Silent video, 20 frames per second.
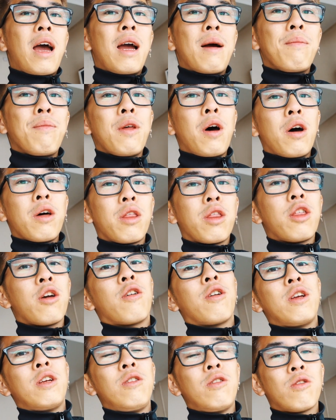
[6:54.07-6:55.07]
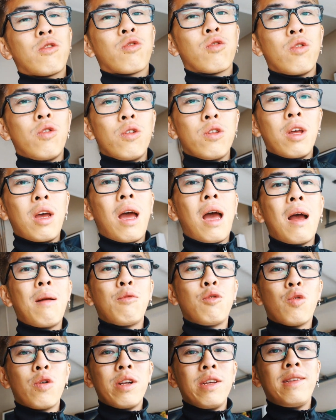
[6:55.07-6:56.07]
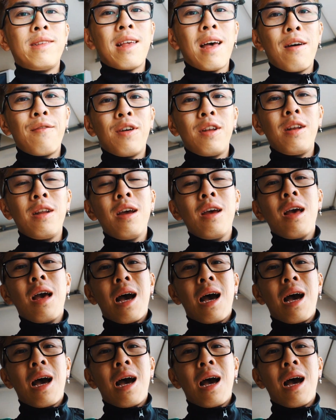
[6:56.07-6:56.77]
I am not 30 years old. I'm 27.